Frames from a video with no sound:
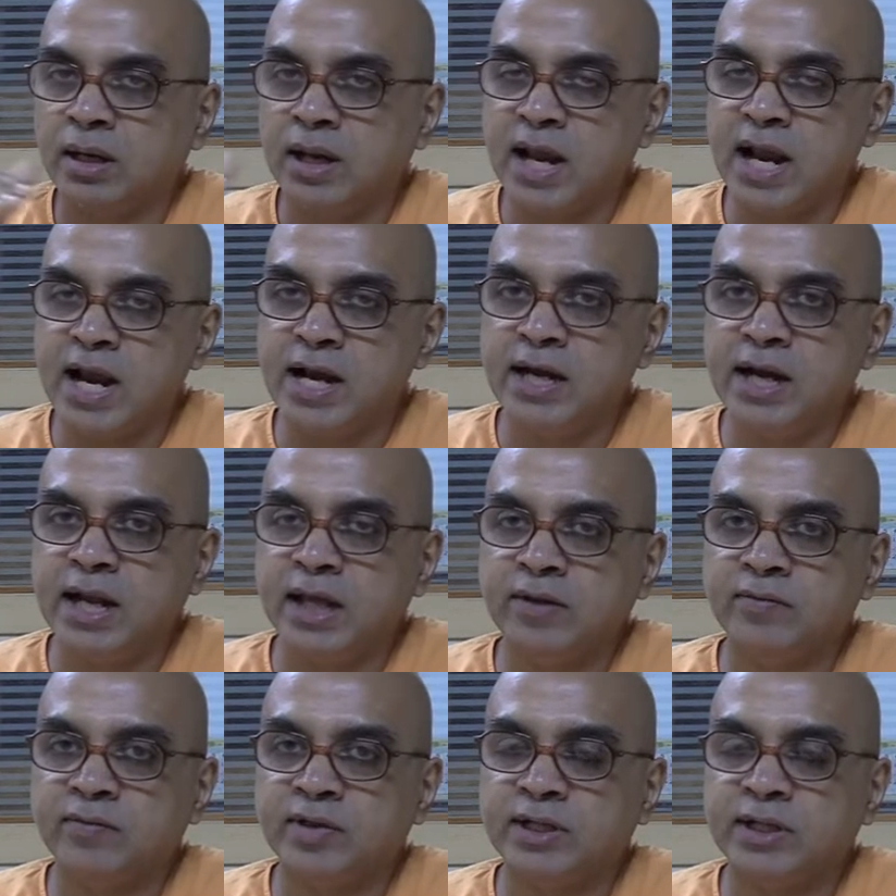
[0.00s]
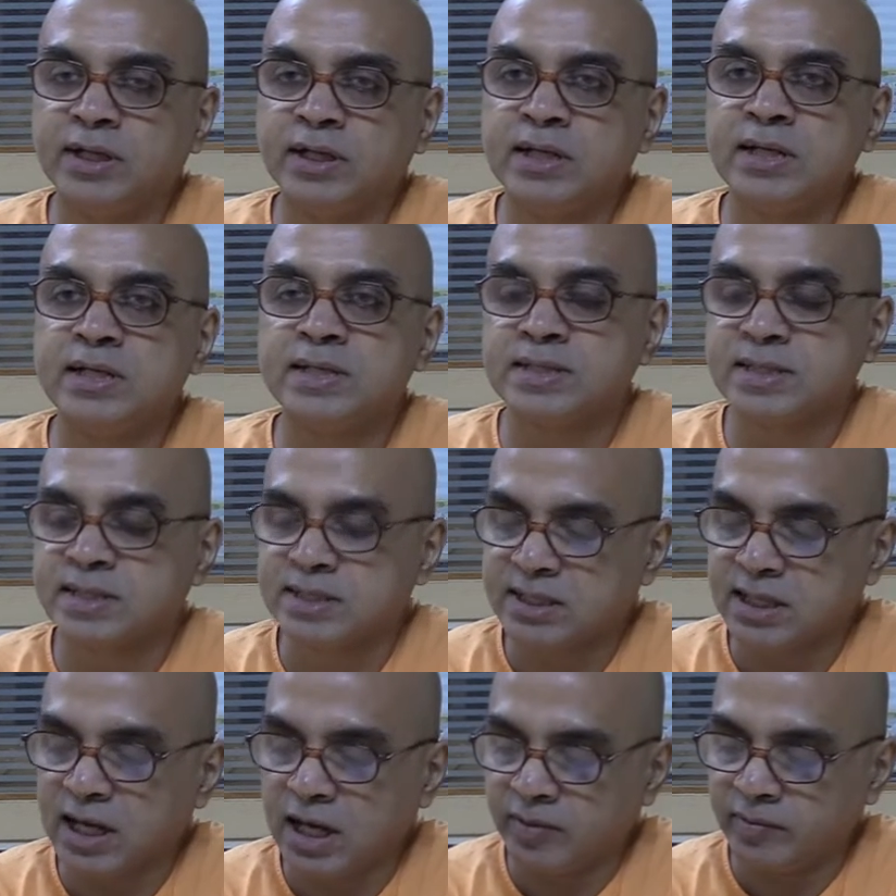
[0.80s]
ending with the
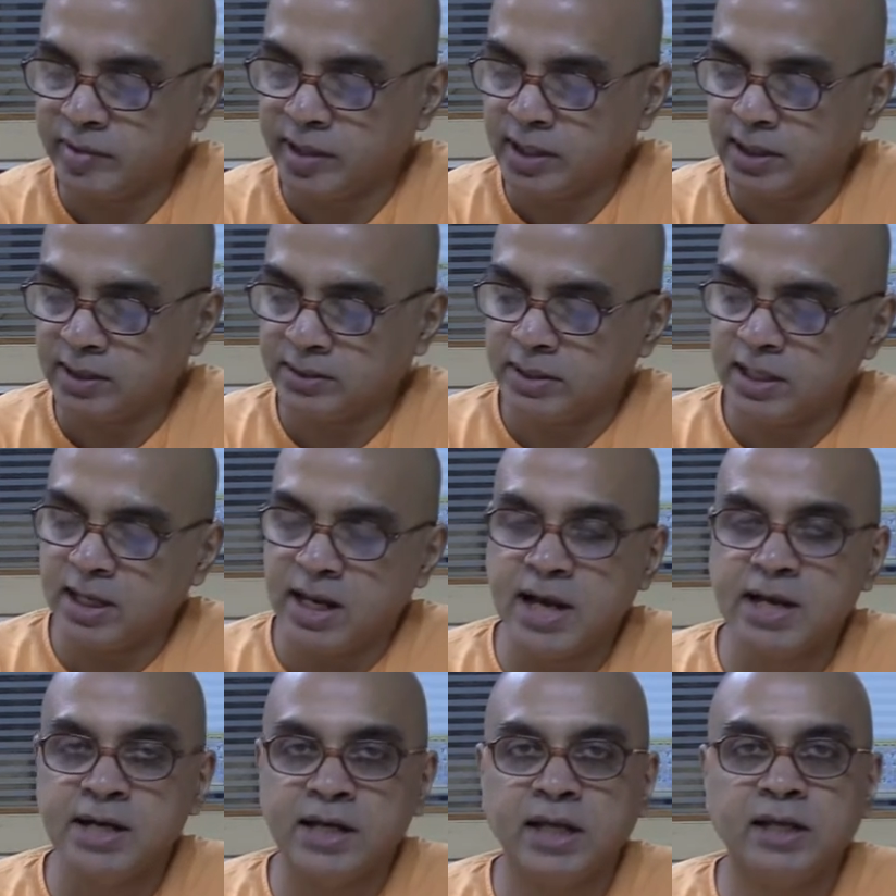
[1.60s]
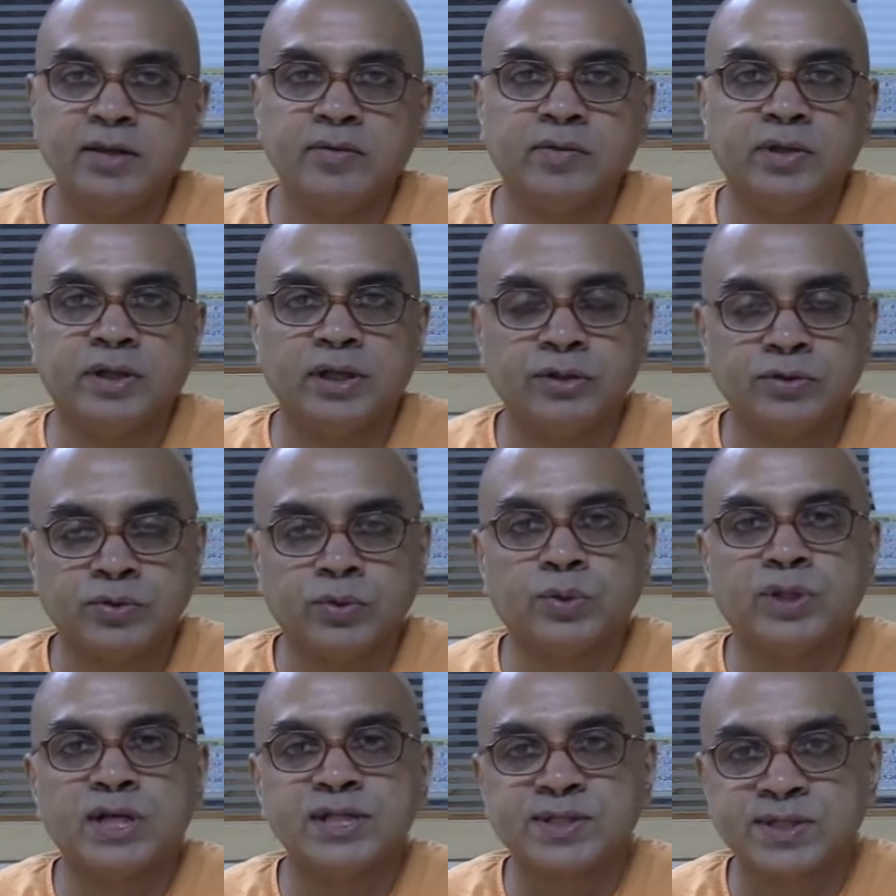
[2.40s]
stavara,
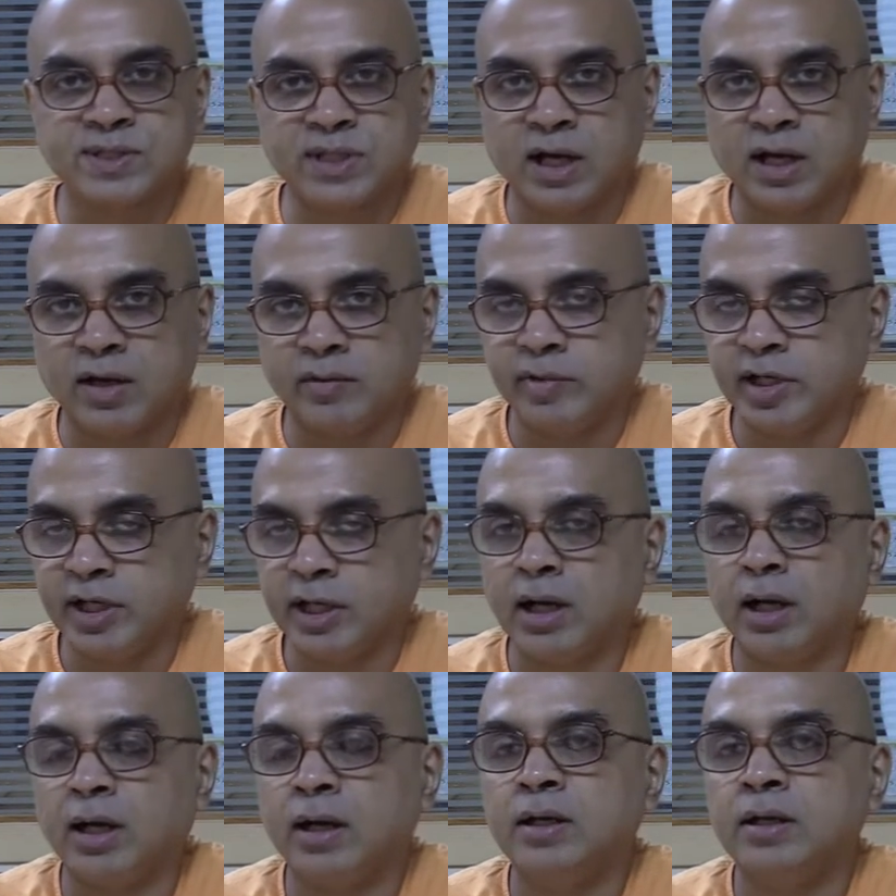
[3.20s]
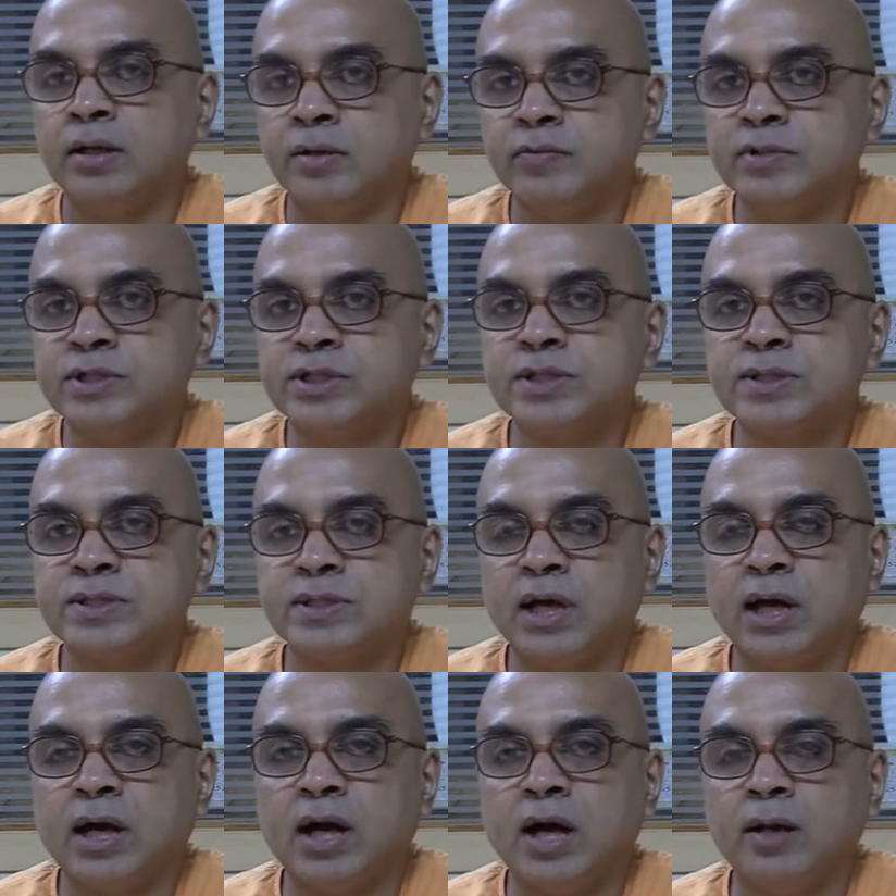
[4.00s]
to the stavara, which is
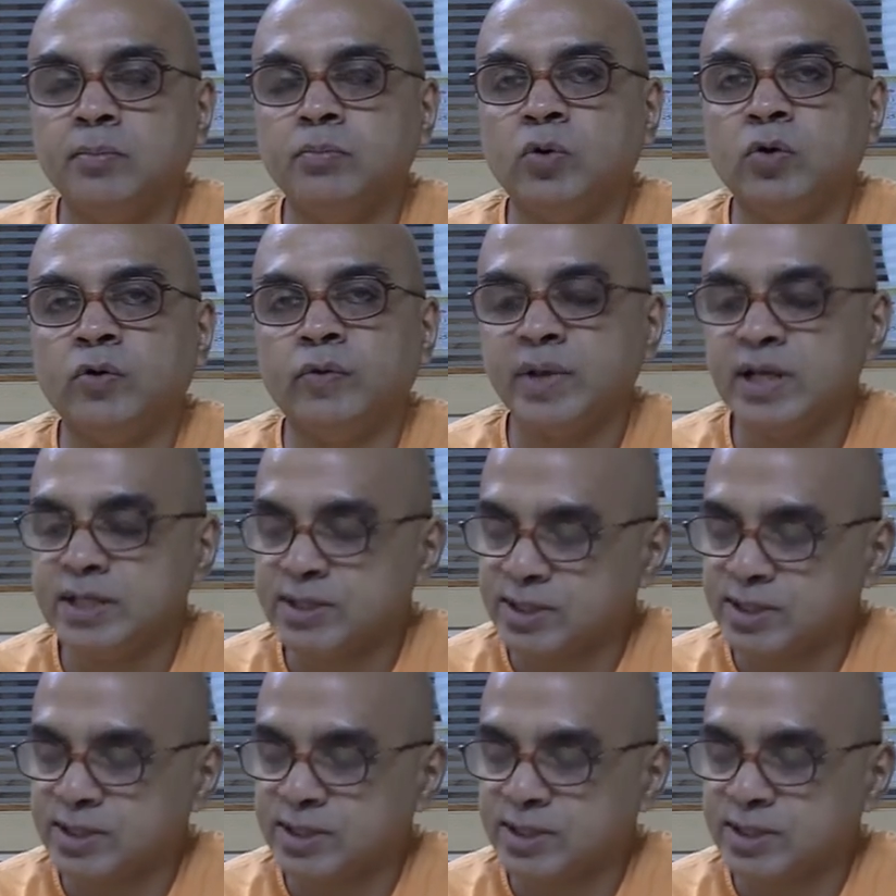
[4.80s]
the unmoving